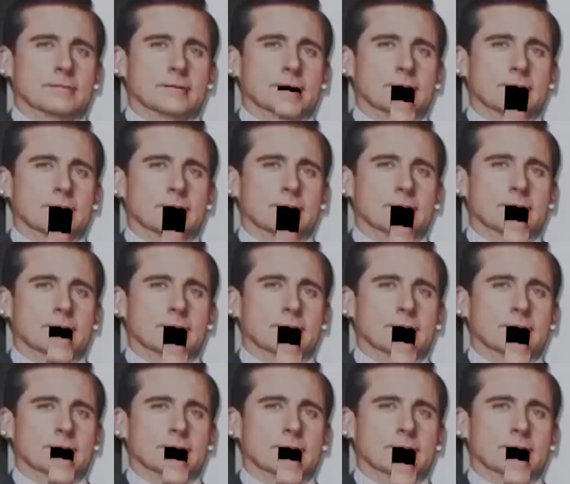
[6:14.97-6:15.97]
No, I
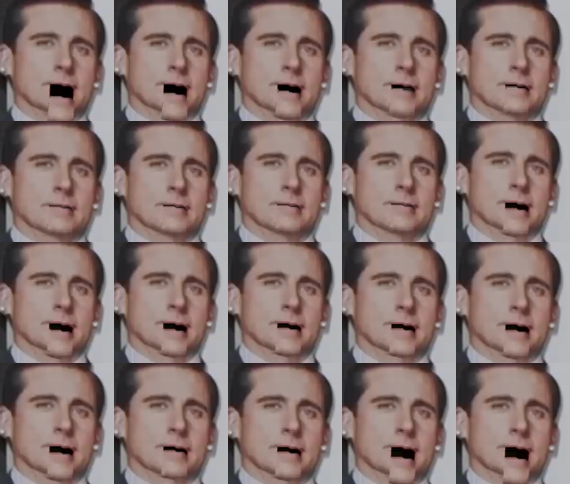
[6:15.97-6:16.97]
don't get it. I don't
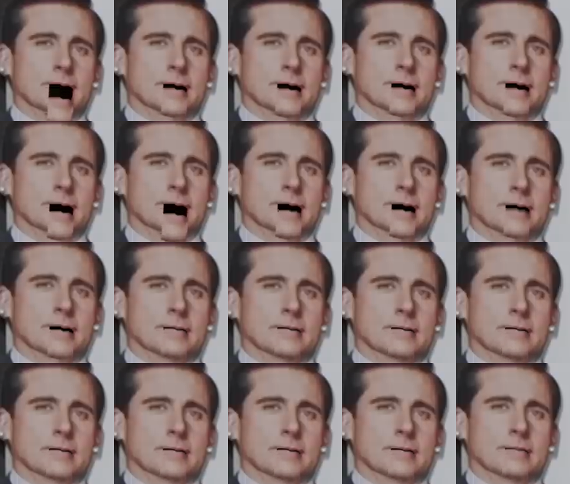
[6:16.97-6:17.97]
get the
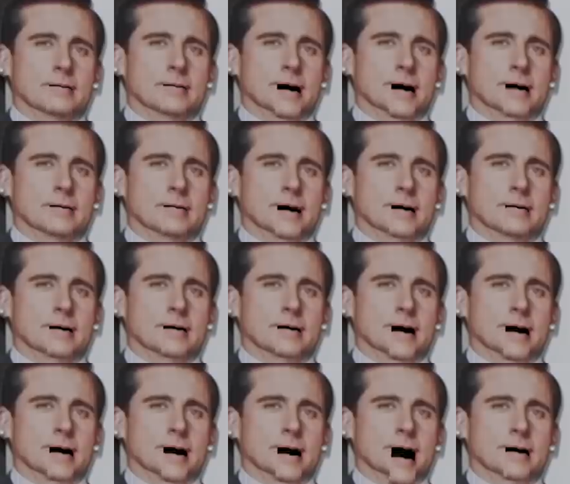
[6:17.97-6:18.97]
mechanics of the
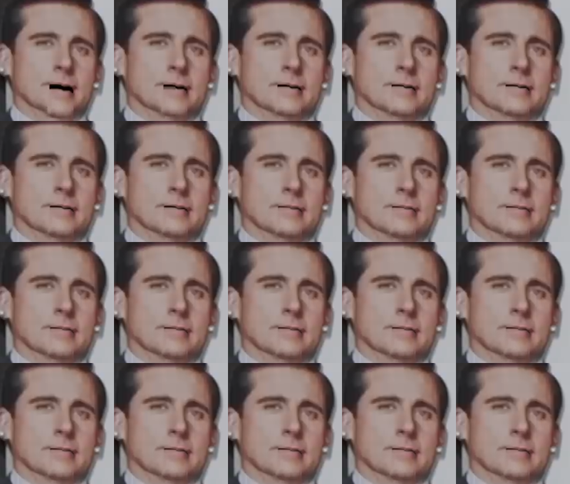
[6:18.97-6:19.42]
dress.